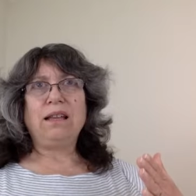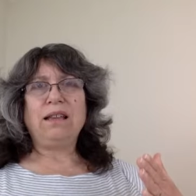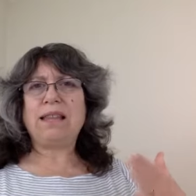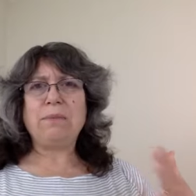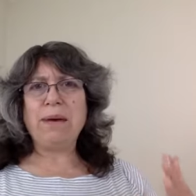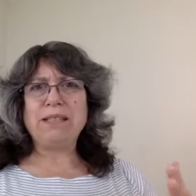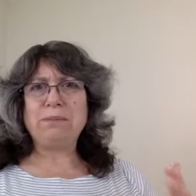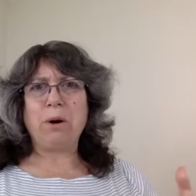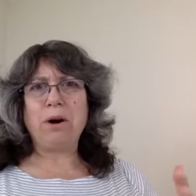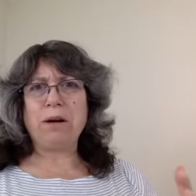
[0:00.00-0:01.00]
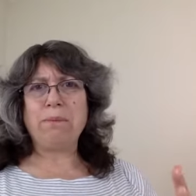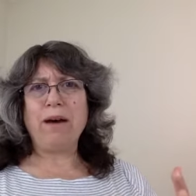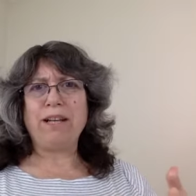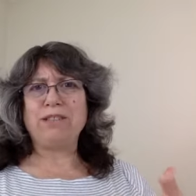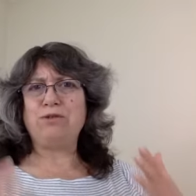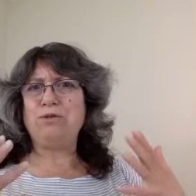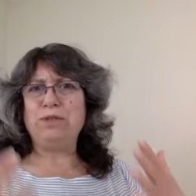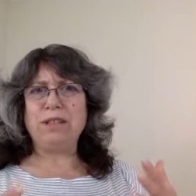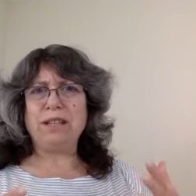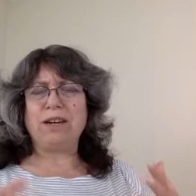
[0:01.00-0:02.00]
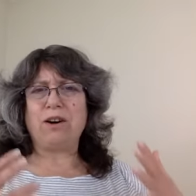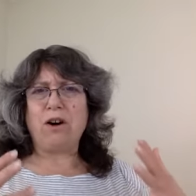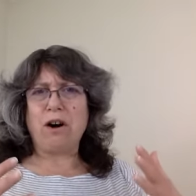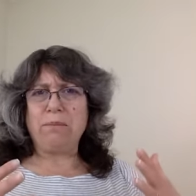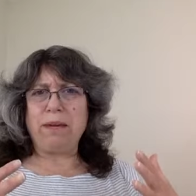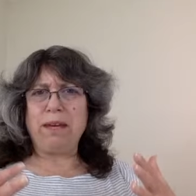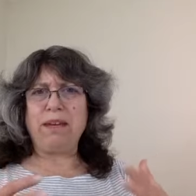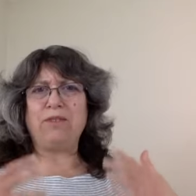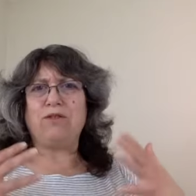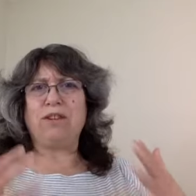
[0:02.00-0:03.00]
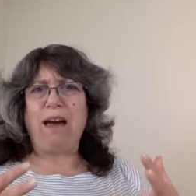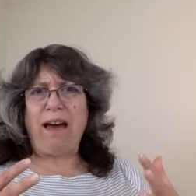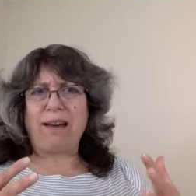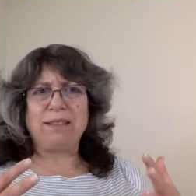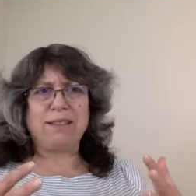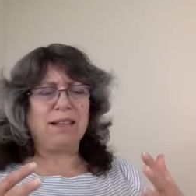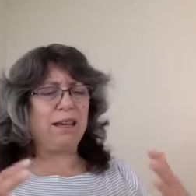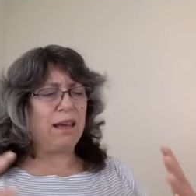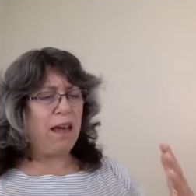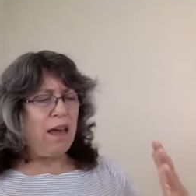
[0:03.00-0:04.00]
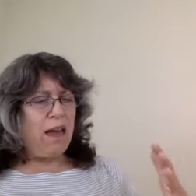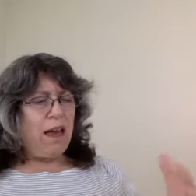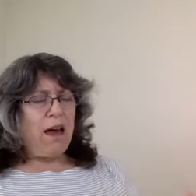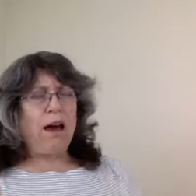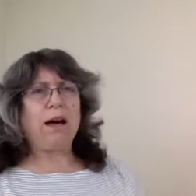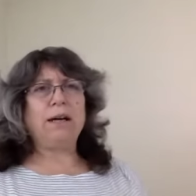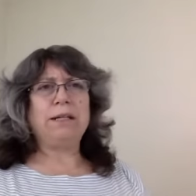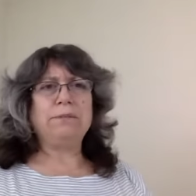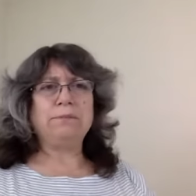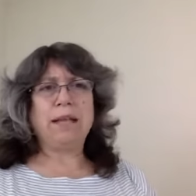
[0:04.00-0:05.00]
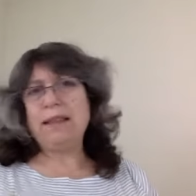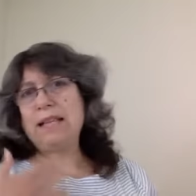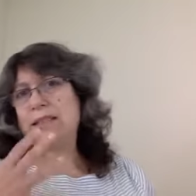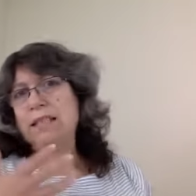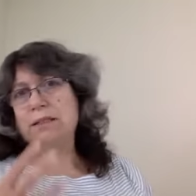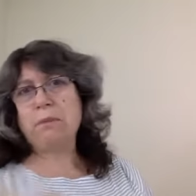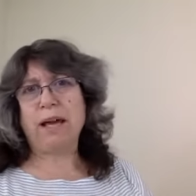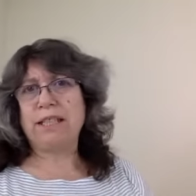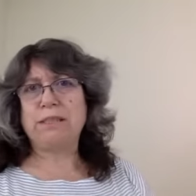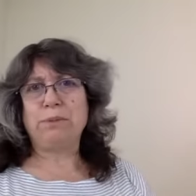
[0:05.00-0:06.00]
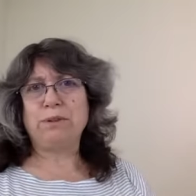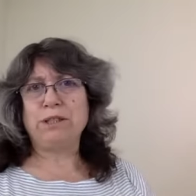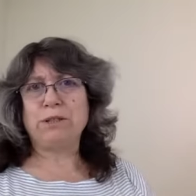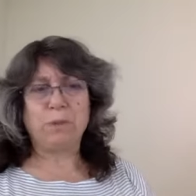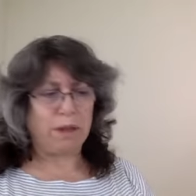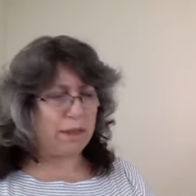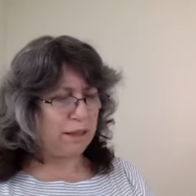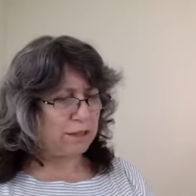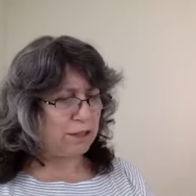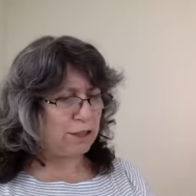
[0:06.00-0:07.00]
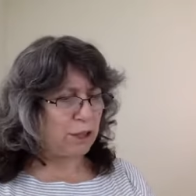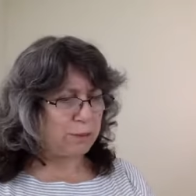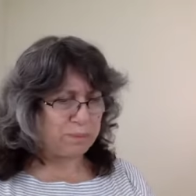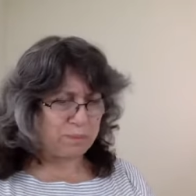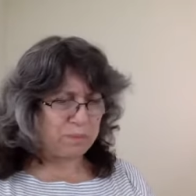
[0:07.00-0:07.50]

like the best part about it. It's really calming and relaxing. Um, and that's just my experience with it. So